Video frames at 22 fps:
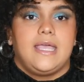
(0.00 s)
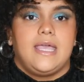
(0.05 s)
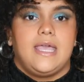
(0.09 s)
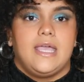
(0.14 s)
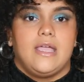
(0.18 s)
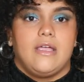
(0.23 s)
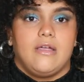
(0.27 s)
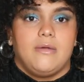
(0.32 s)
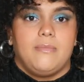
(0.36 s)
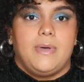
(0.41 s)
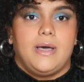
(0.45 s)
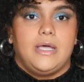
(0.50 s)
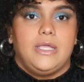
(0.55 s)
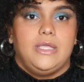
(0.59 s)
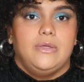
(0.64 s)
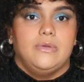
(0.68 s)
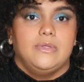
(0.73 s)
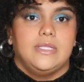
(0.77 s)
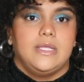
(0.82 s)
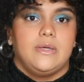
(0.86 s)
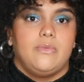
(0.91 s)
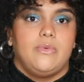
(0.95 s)
care about you
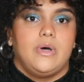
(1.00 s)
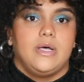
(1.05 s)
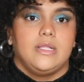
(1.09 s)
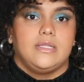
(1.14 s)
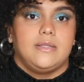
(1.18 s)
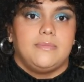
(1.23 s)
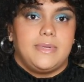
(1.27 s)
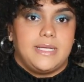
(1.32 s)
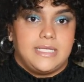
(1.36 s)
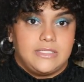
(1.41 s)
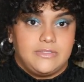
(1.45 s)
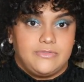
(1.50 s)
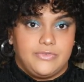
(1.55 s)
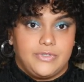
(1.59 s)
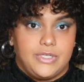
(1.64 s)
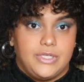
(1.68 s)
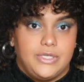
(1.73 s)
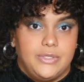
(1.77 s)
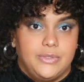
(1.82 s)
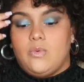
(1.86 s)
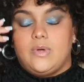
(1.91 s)
and they want the best for you.